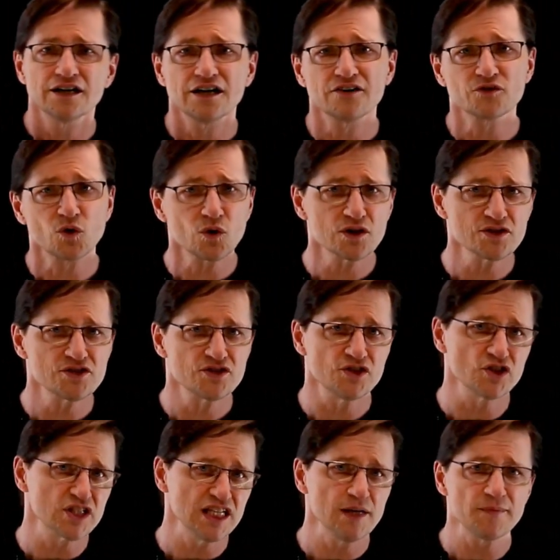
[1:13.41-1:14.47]
Of course,
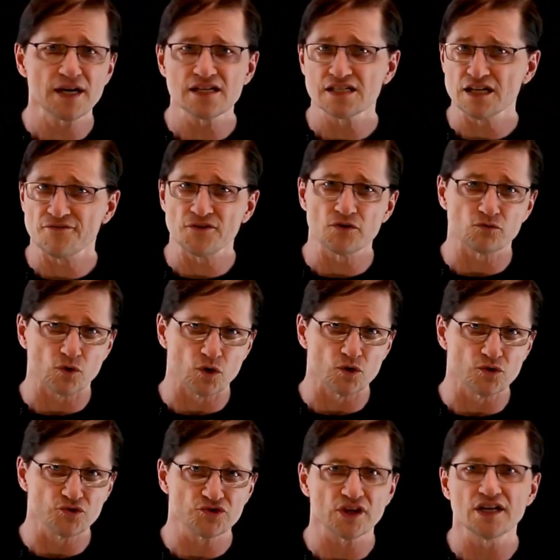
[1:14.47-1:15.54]
your team has different
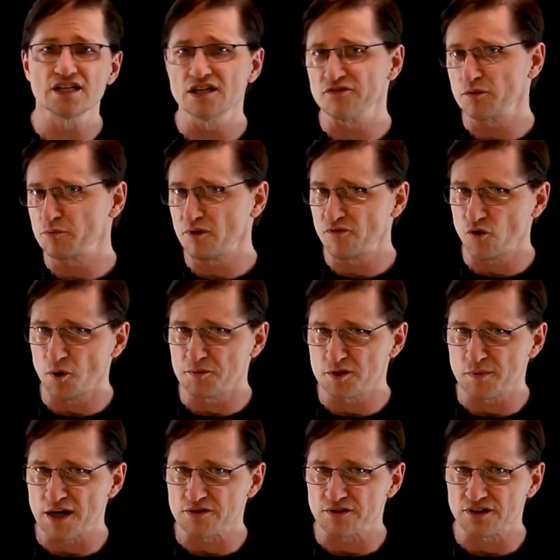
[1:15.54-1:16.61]
roles and different
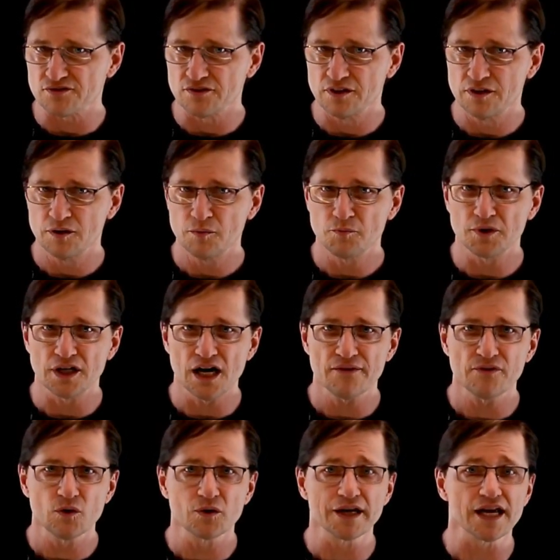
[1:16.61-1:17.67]
performance metrics, but
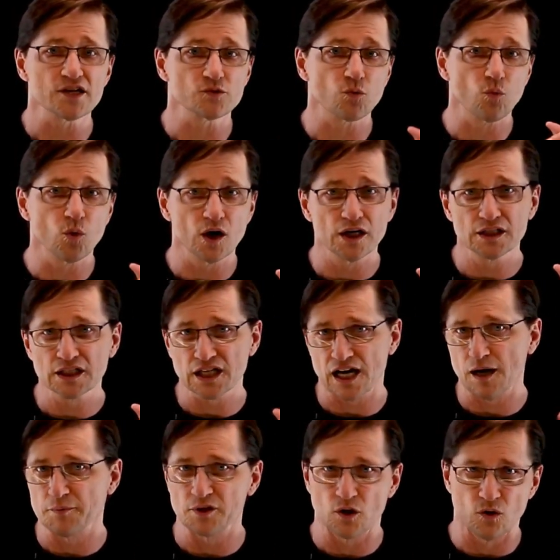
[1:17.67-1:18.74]
everyone has one
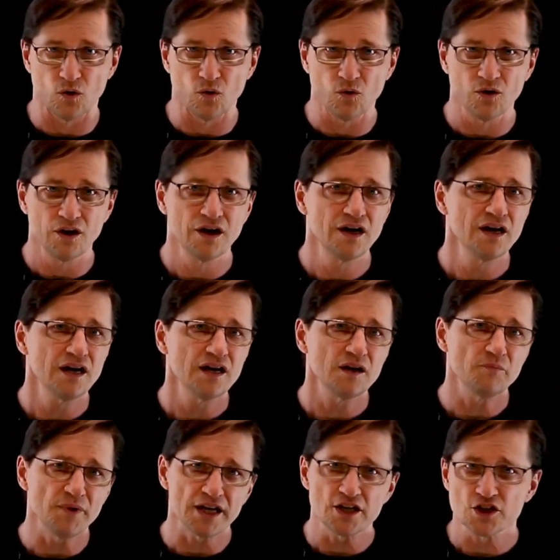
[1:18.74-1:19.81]
common goal,
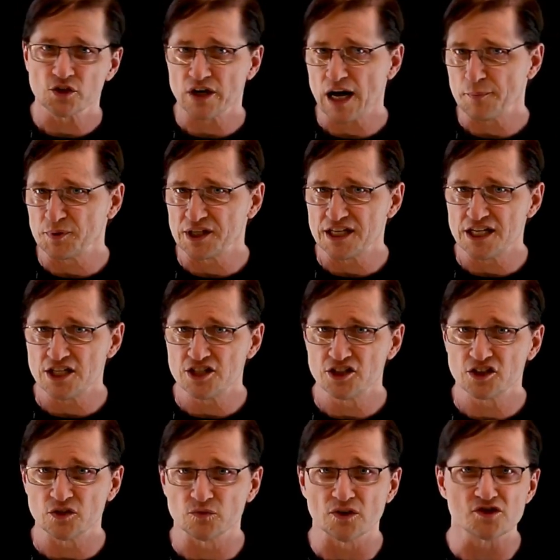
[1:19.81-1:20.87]
making sure
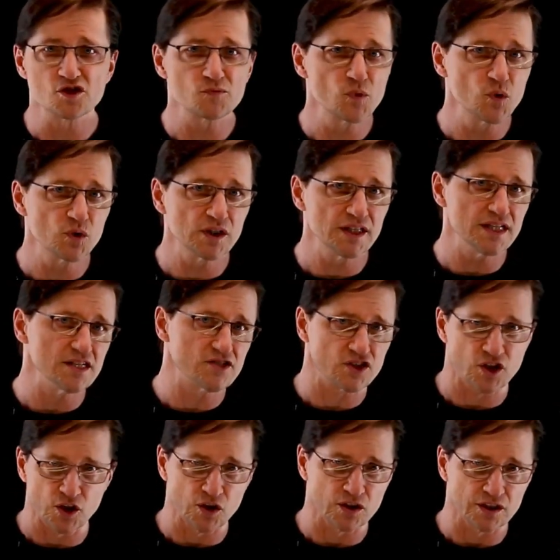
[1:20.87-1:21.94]
applications can run smoothly and
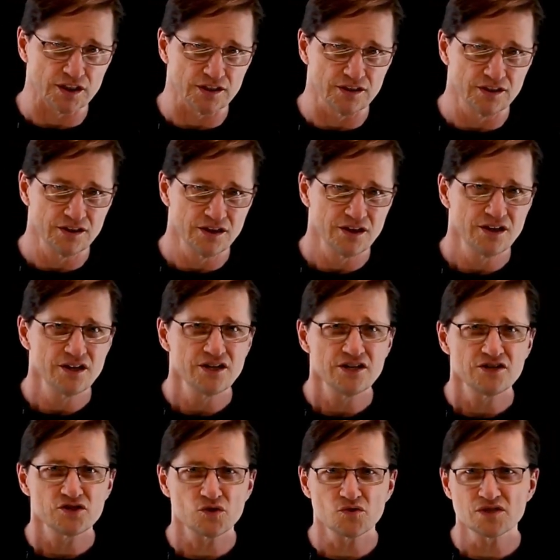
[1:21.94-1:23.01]
securely.
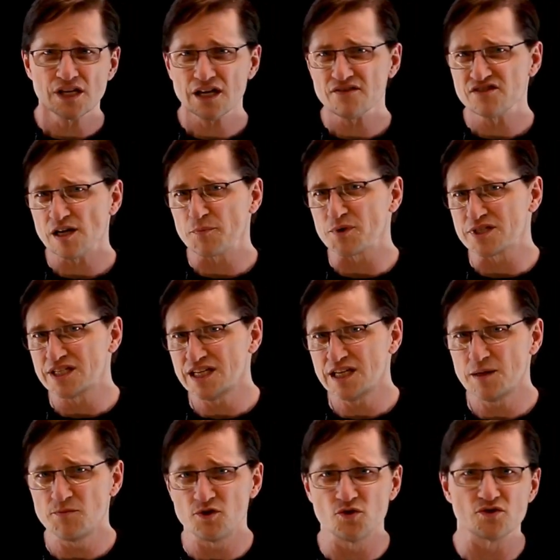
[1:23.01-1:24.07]
So instead of separate
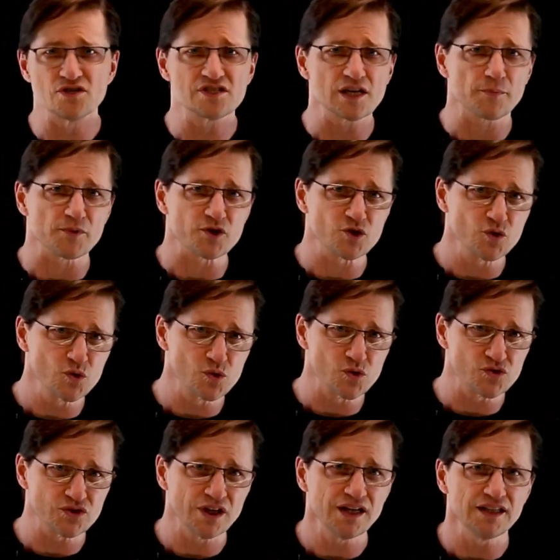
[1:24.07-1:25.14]
teams using separate
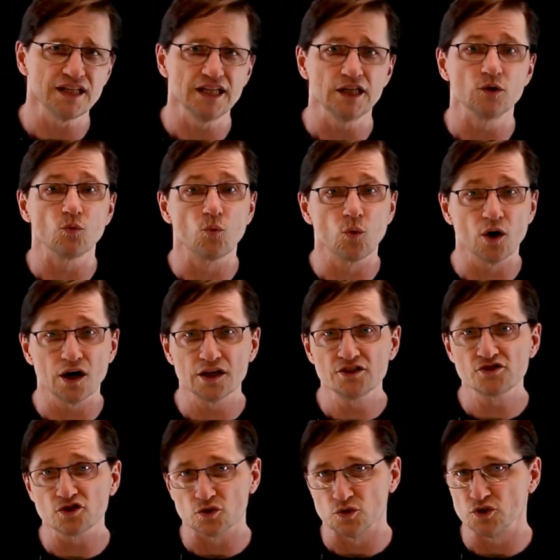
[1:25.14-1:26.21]
tools, they need
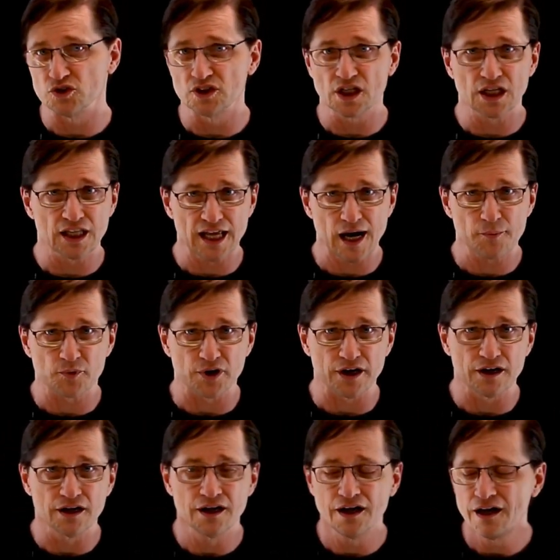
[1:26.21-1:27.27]
one solution to
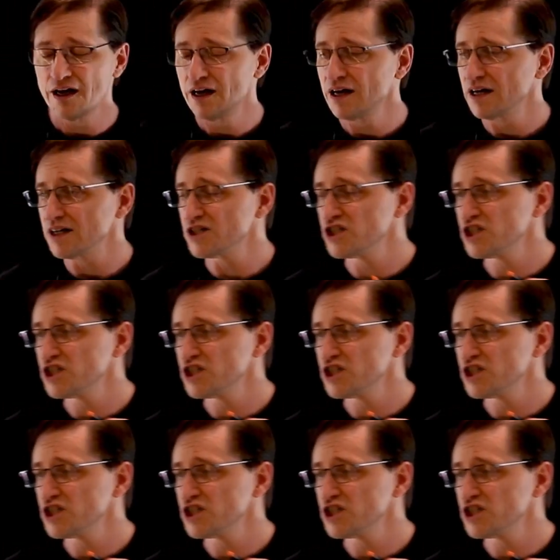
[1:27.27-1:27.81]
collaborate a